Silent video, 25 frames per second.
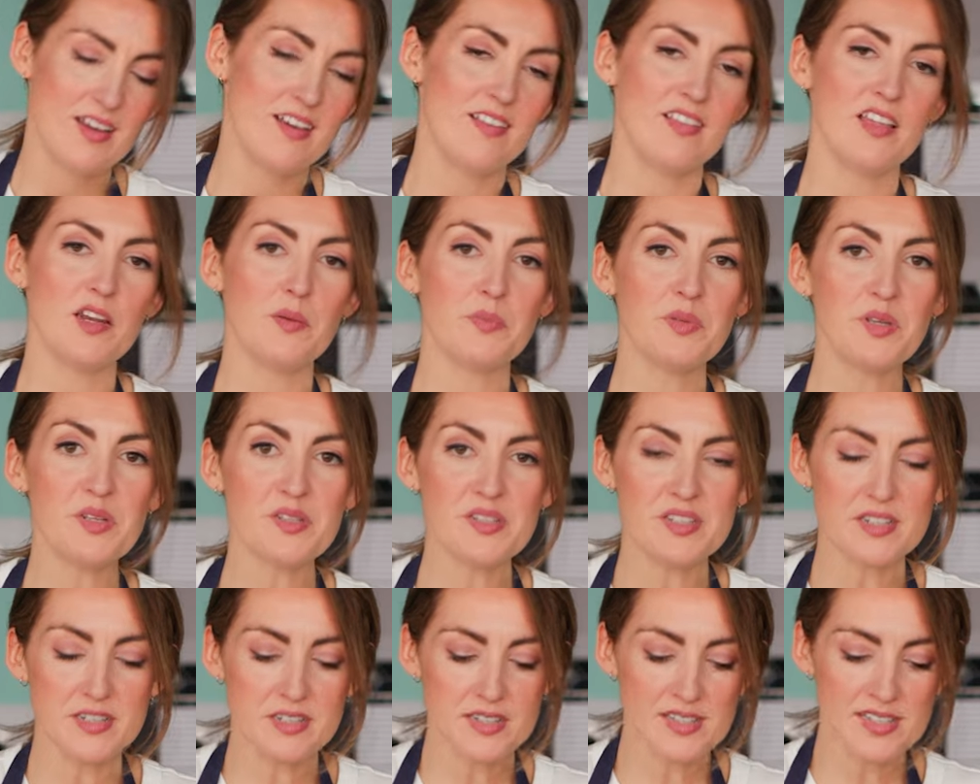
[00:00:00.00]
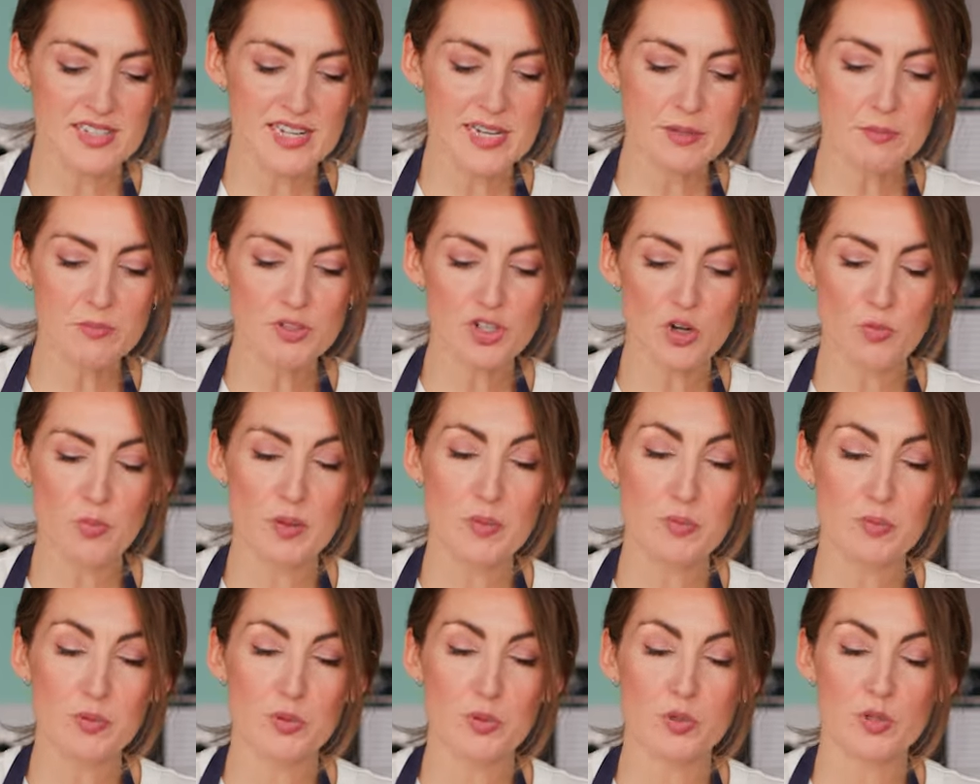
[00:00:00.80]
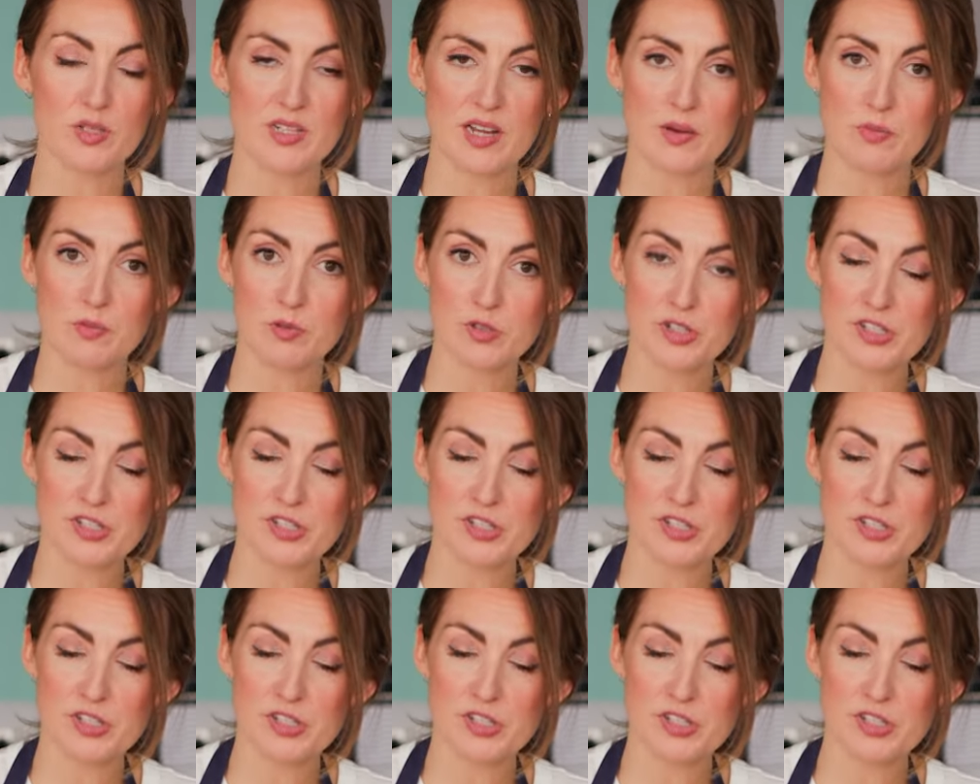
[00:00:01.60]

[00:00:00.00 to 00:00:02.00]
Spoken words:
Then I'm using a slim chopping board and we'll